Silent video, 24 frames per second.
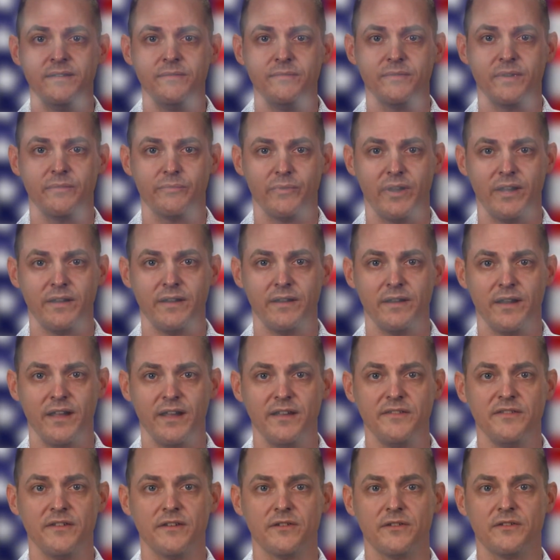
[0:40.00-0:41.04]
We
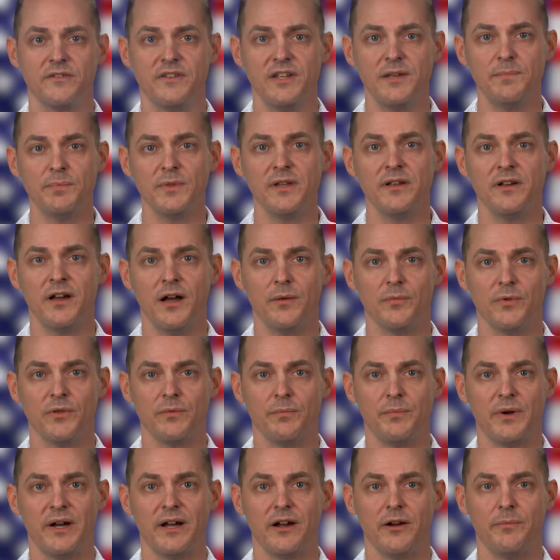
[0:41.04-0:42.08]
recognize and are deeply
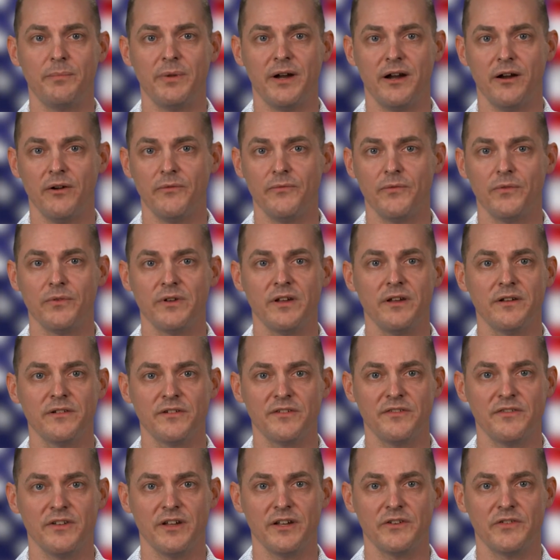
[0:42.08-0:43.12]
humbled by our powerful
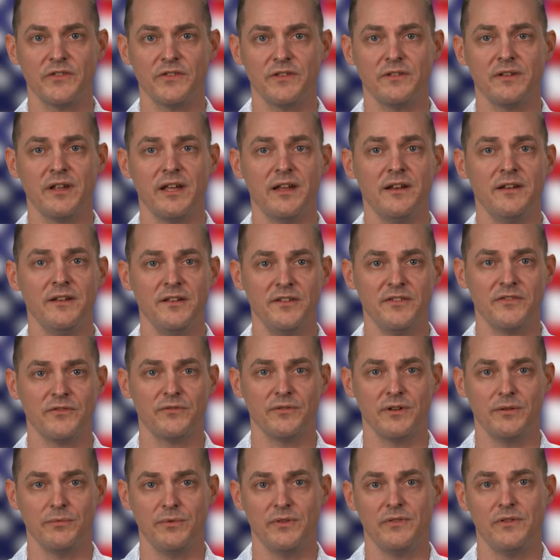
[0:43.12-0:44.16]
intersection and
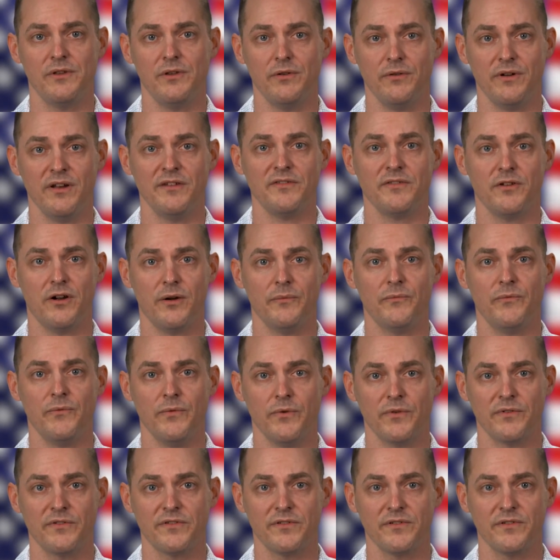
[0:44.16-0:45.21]
history with the U.S. Armed
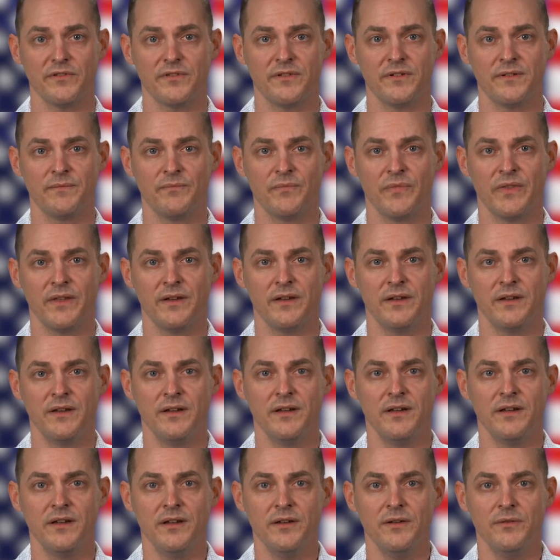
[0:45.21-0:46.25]
Forces.
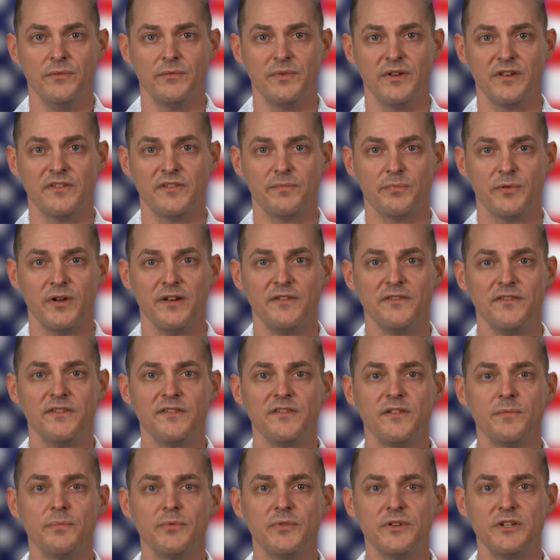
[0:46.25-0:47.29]
We express
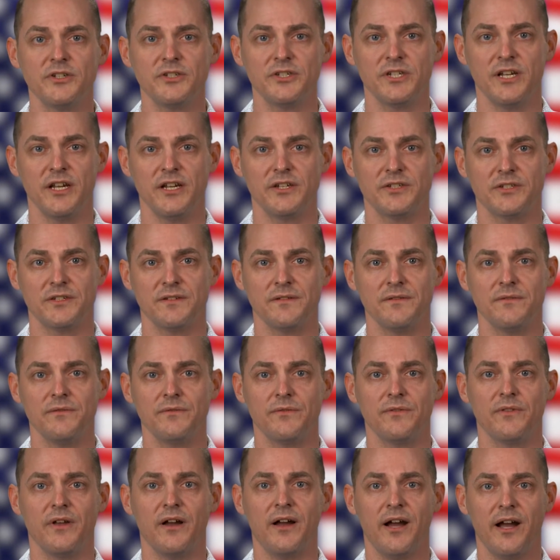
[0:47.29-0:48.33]
this appreciation
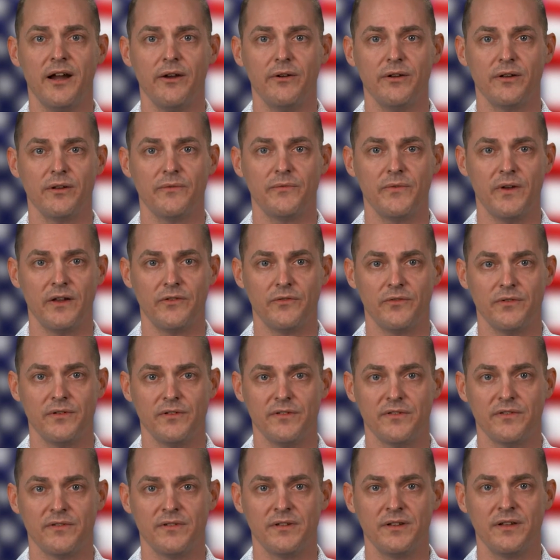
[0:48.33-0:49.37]
through the hiring of
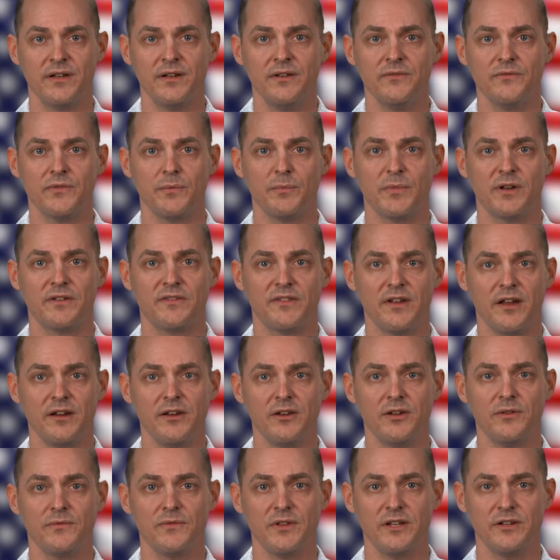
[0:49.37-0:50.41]
veterans, from
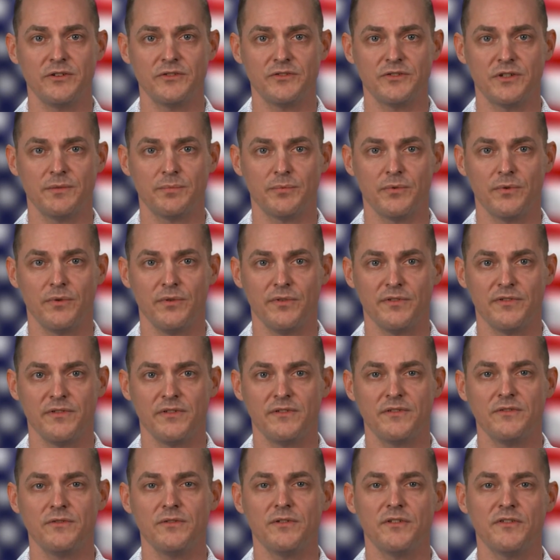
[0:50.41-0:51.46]
executive leadership
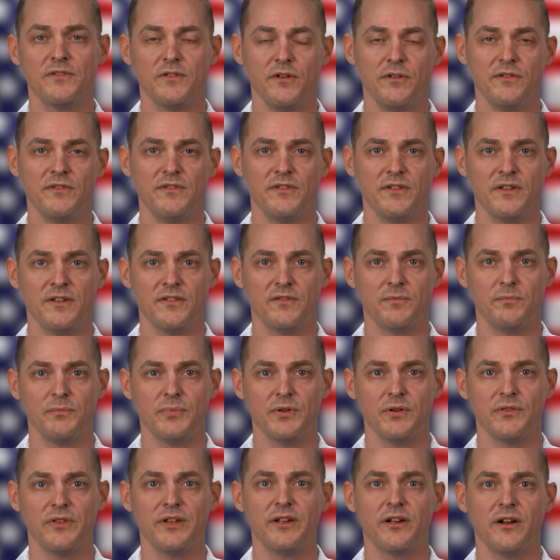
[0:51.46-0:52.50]
roles to associates
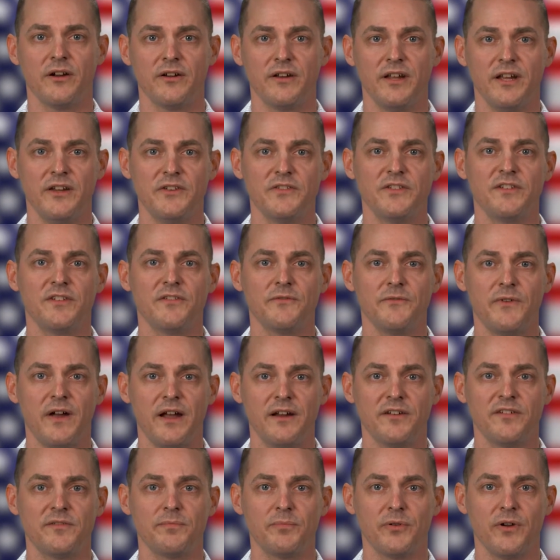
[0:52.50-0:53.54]
building our nation's
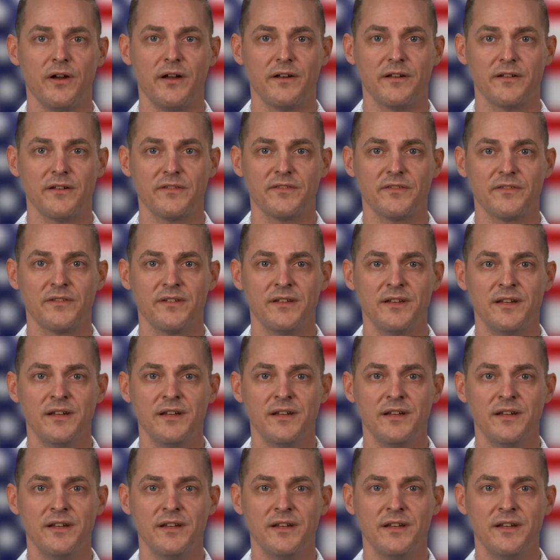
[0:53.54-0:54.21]
finest products.